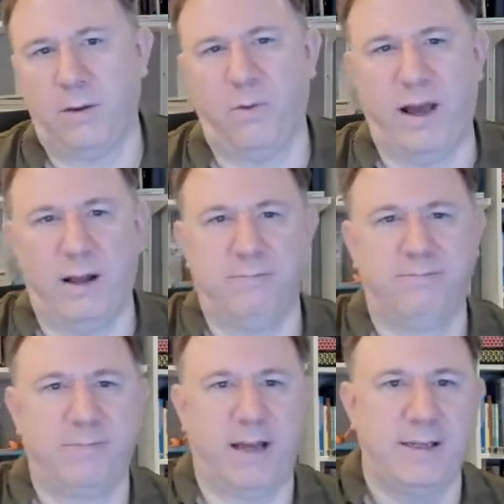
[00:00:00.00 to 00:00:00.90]
Well,
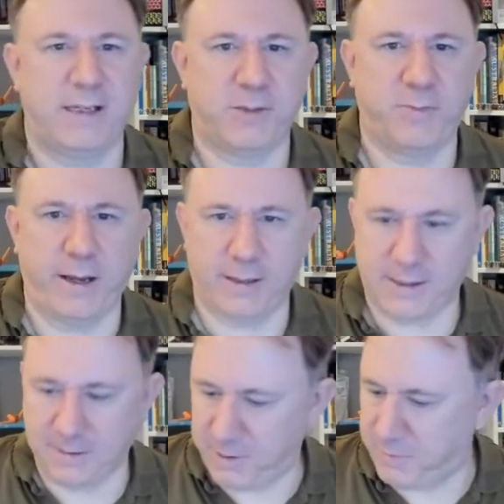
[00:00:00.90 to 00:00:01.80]
I suspect that
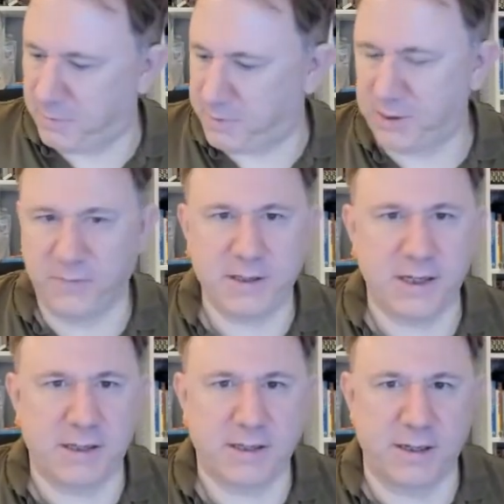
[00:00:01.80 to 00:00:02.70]
some people will solve this
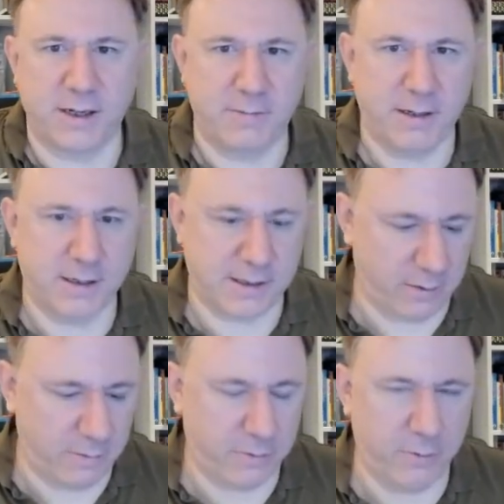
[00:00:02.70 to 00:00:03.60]
instantly because they
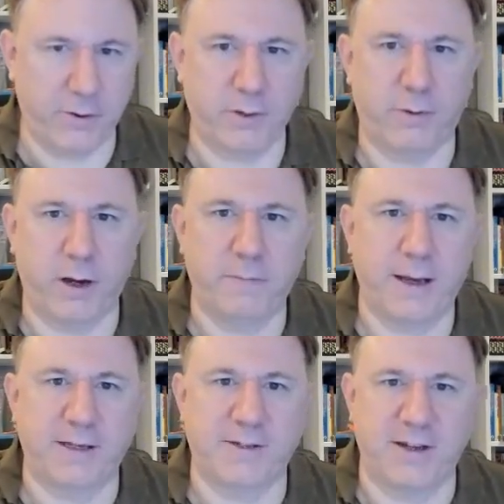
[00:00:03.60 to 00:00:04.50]
will put both white
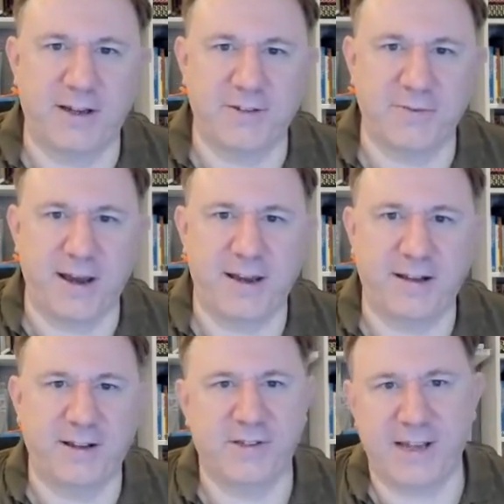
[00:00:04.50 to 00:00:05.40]
pegs on the underwear
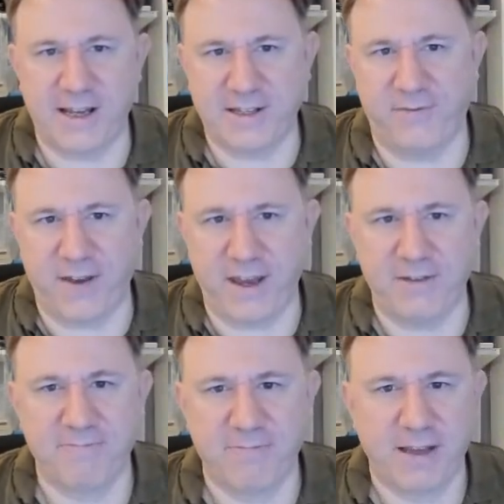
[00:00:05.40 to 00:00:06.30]
and they'll see it's a V.
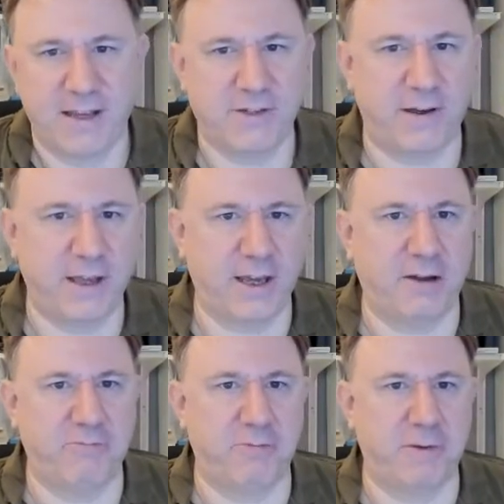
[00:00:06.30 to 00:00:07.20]
So I think
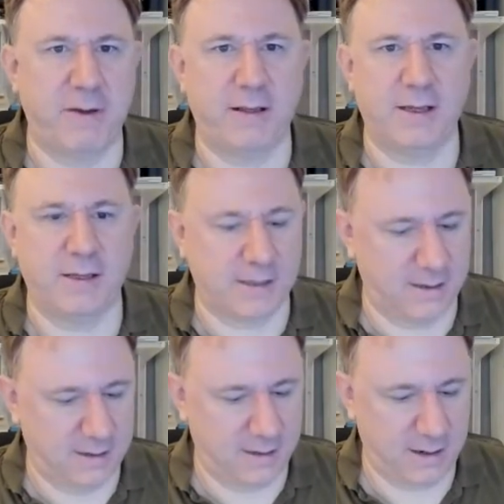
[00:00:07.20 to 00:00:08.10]
I probably made
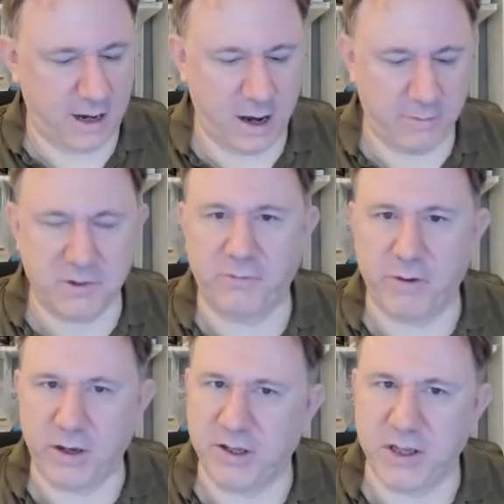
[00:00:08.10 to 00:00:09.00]
this. I was not
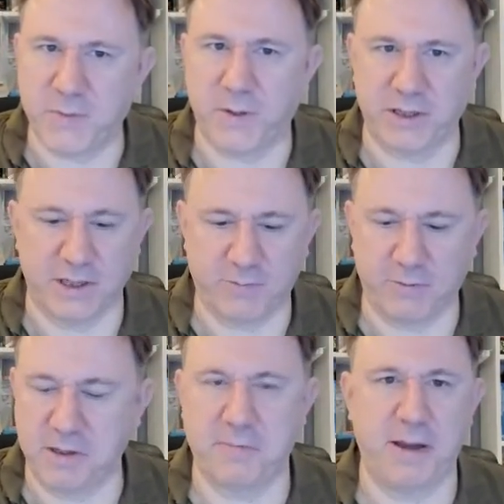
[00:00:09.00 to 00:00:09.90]
very good at this puzzle, is
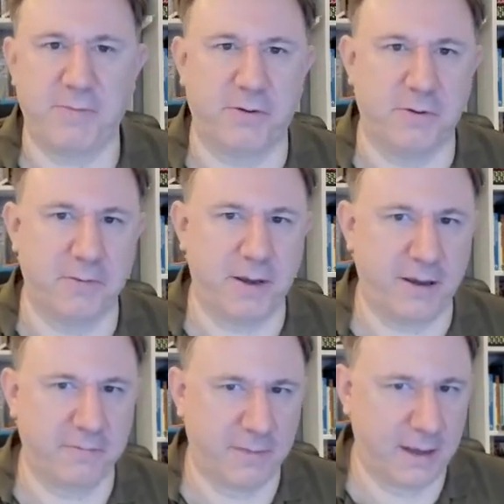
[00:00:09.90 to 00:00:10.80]
probably the main problem here.